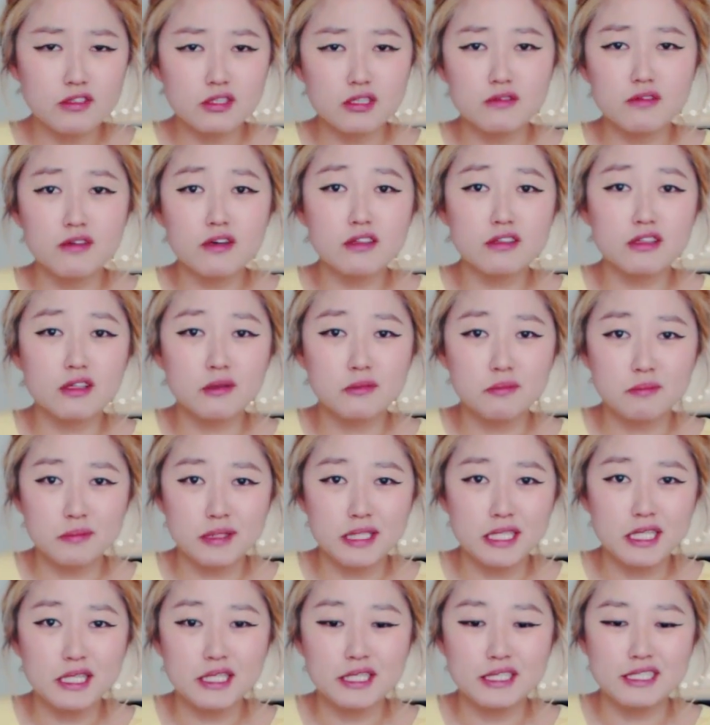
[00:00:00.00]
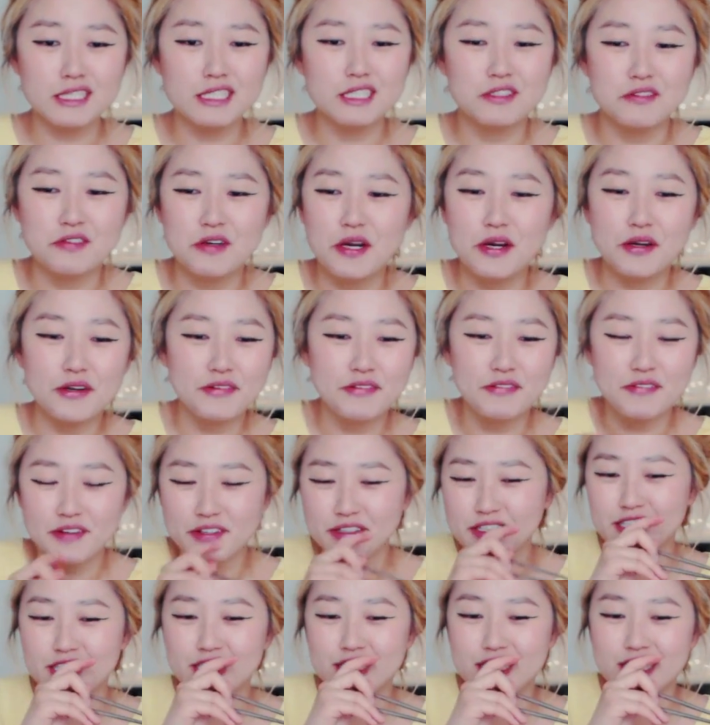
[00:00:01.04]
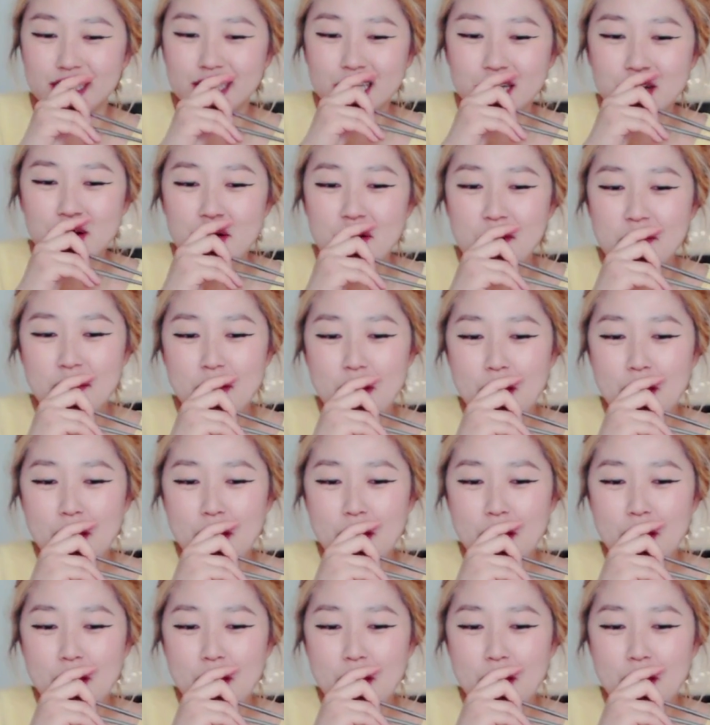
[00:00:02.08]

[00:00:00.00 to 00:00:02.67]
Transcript: First of all, the meat is very, very good.